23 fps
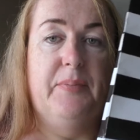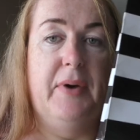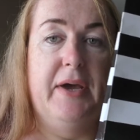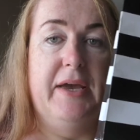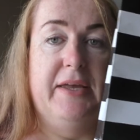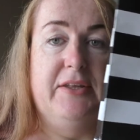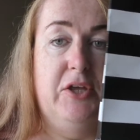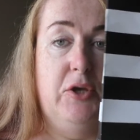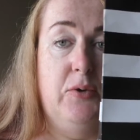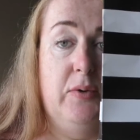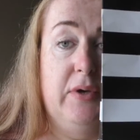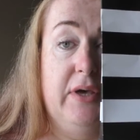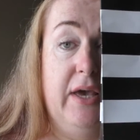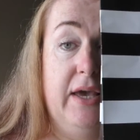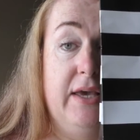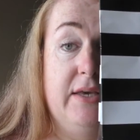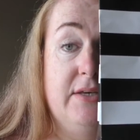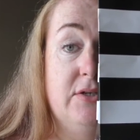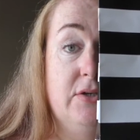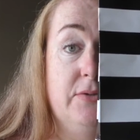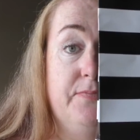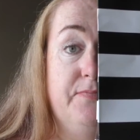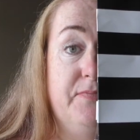buy in the UK.
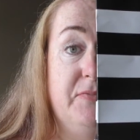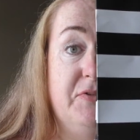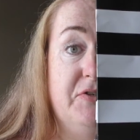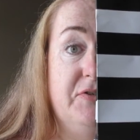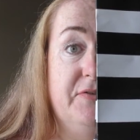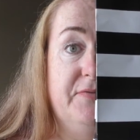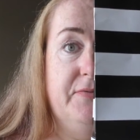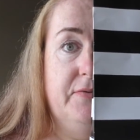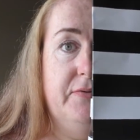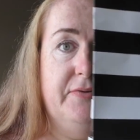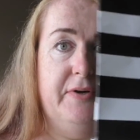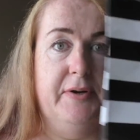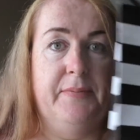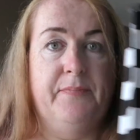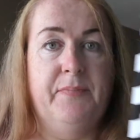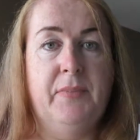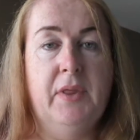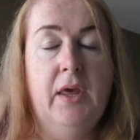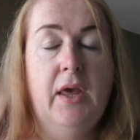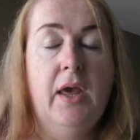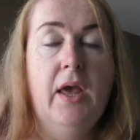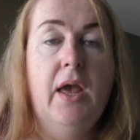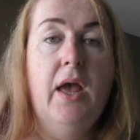So Sephora.
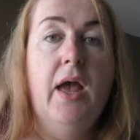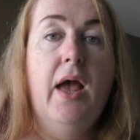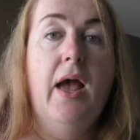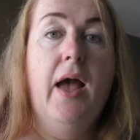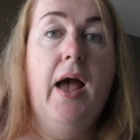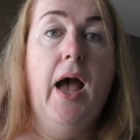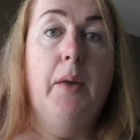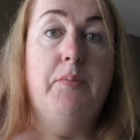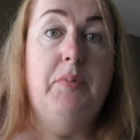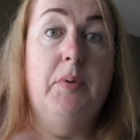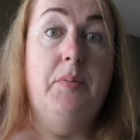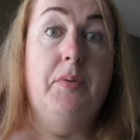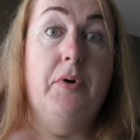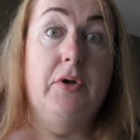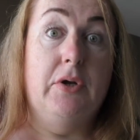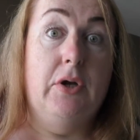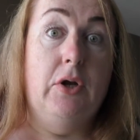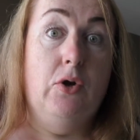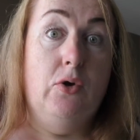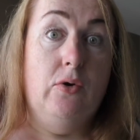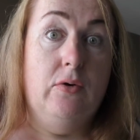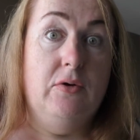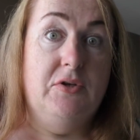And we bought
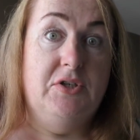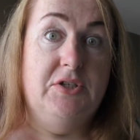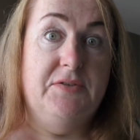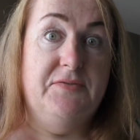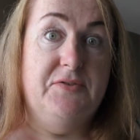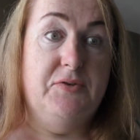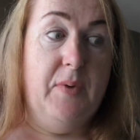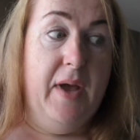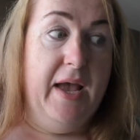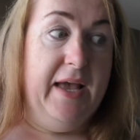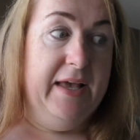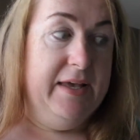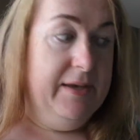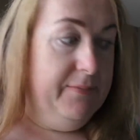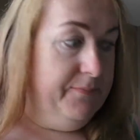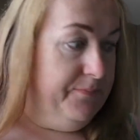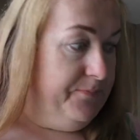loads of swag.